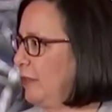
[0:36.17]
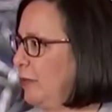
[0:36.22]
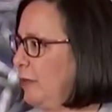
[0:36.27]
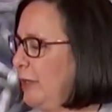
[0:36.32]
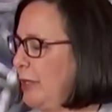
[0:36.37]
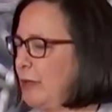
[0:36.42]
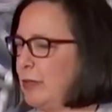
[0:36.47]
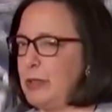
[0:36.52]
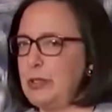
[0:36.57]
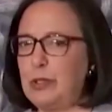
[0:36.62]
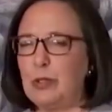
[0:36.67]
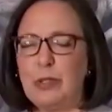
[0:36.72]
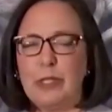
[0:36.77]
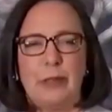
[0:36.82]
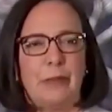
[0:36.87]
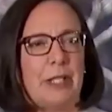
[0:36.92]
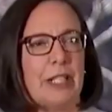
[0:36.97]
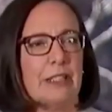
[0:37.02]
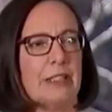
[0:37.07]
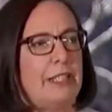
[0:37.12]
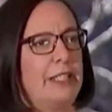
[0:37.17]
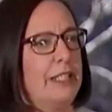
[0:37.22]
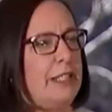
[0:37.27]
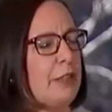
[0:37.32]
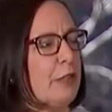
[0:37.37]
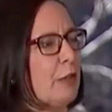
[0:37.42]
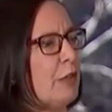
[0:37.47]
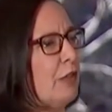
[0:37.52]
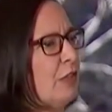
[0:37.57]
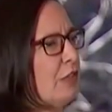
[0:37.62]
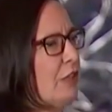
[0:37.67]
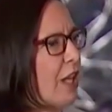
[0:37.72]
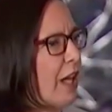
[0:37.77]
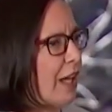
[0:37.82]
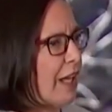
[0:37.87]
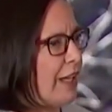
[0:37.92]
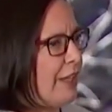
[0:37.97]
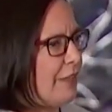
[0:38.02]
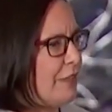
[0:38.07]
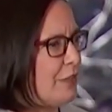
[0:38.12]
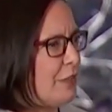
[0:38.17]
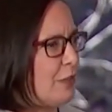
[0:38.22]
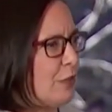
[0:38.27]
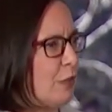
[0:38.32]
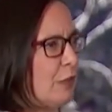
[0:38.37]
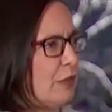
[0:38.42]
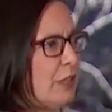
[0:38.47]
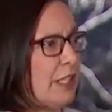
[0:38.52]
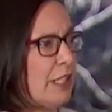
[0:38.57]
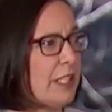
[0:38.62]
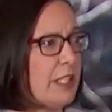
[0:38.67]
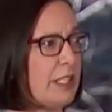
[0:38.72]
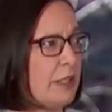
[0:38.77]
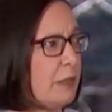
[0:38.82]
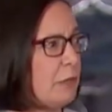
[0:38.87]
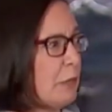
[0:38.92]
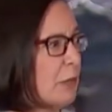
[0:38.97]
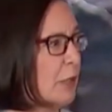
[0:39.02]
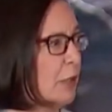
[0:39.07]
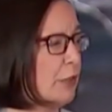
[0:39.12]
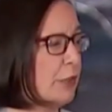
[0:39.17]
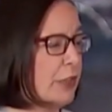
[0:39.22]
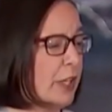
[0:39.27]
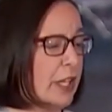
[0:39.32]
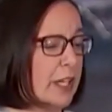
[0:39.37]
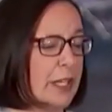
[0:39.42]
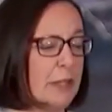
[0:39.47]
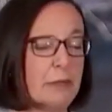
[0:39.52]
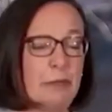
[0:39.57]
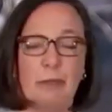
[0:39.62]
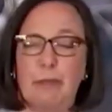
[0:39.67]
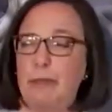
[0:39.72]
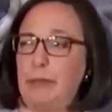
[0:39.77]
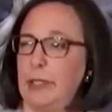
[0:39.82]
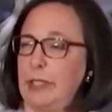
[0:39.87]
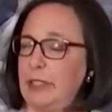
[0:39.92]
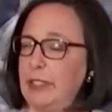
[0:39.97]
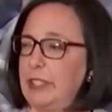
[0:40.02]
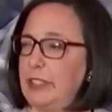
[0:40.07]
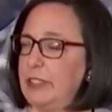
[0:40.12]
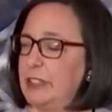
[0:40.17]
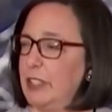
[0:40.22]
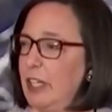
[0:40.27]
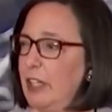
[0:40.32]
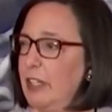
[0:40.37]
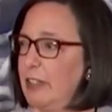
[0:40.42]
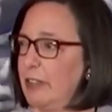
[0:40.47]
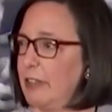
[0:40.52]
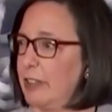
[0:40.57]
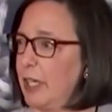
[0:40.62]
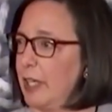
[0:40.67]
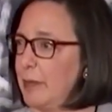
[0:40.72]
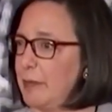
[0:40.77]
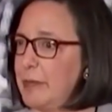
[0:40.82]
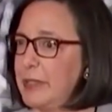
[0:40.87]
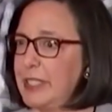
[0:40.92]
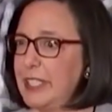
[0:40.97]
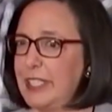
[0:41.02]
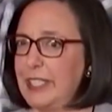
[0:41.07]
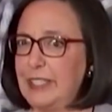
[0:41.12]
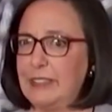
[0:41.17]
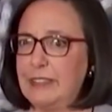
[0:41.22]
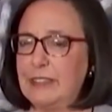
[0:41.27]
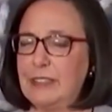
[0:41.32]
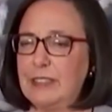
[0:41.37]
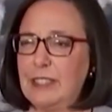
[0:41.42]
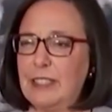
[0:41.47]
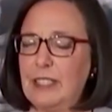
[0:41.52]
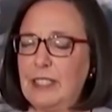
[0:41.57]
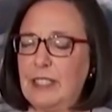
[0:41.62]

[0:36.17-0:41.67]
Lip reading: Whether we're talking about leading their own lives or leading multi-billion-dollar companies,